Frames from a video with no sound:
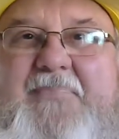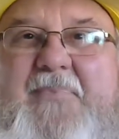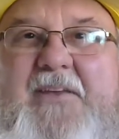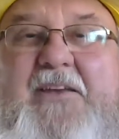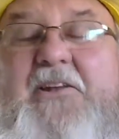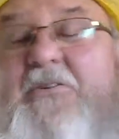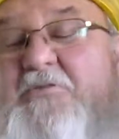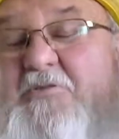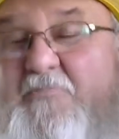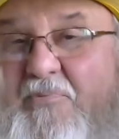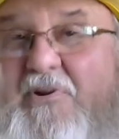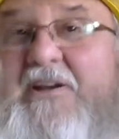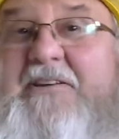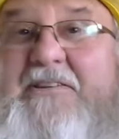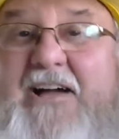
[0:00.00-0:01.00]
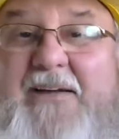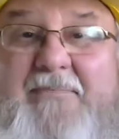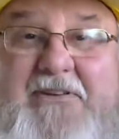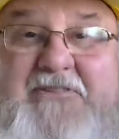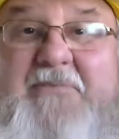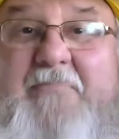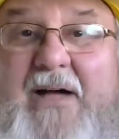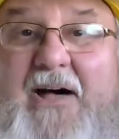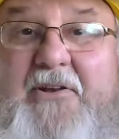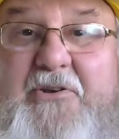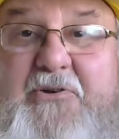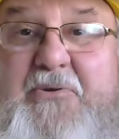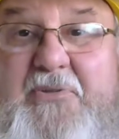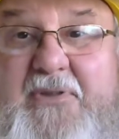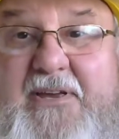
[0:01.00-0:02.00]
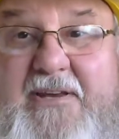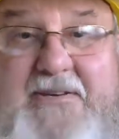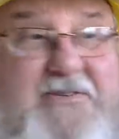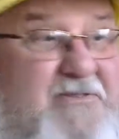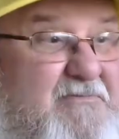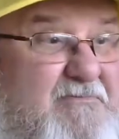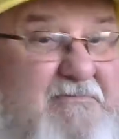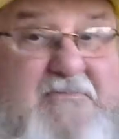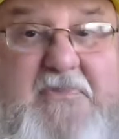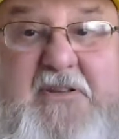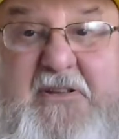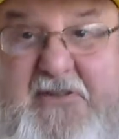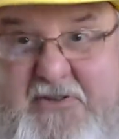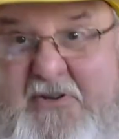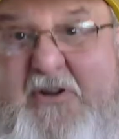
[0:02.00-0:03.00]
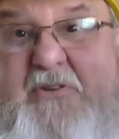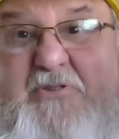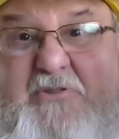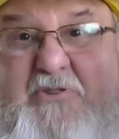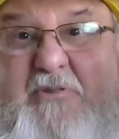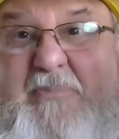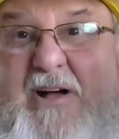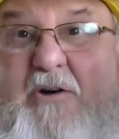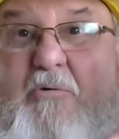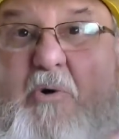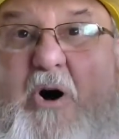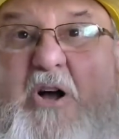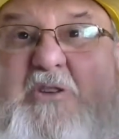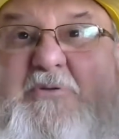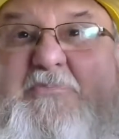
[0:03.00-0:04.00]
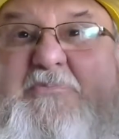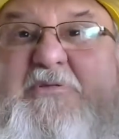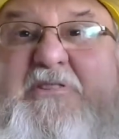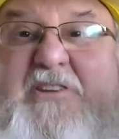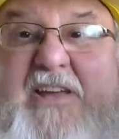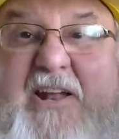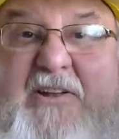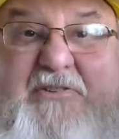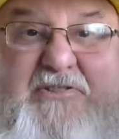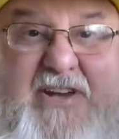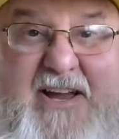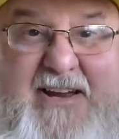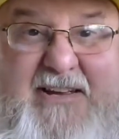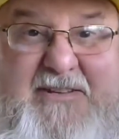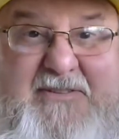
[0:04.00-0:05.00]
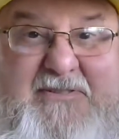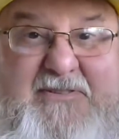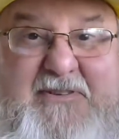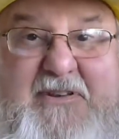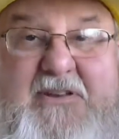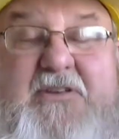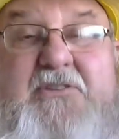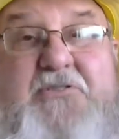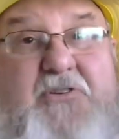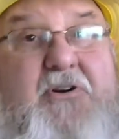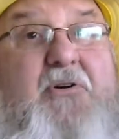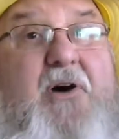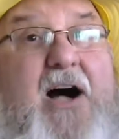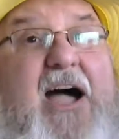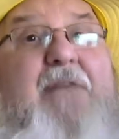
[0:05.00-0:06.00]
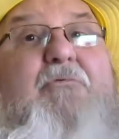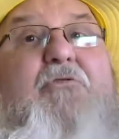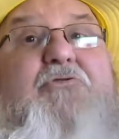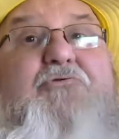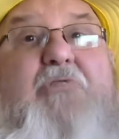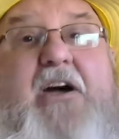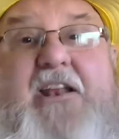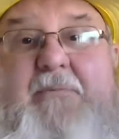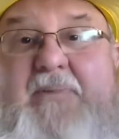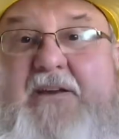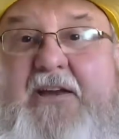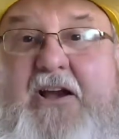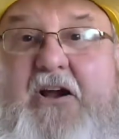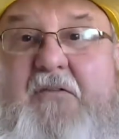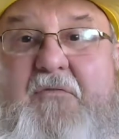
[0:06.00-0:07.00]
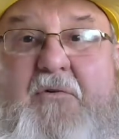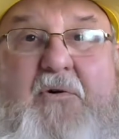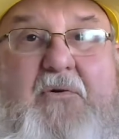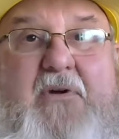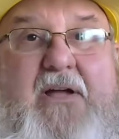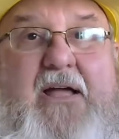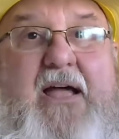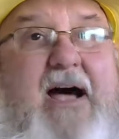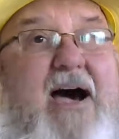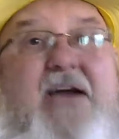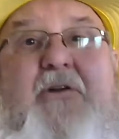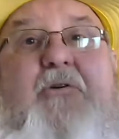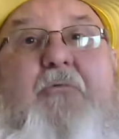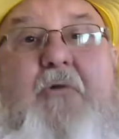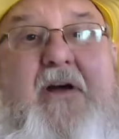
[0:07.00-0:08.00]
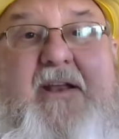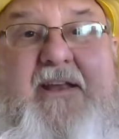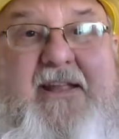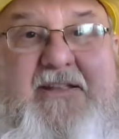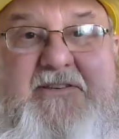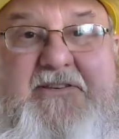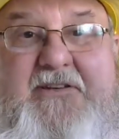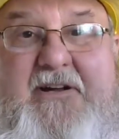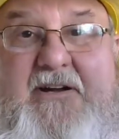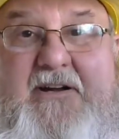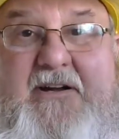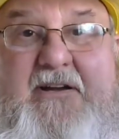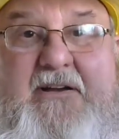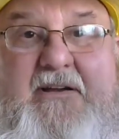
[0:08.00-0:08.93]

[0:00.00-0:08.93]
You know, springtime is about new things. It's also about wasps and yellow jackets. So I will try to be careful. I don't want to get stung.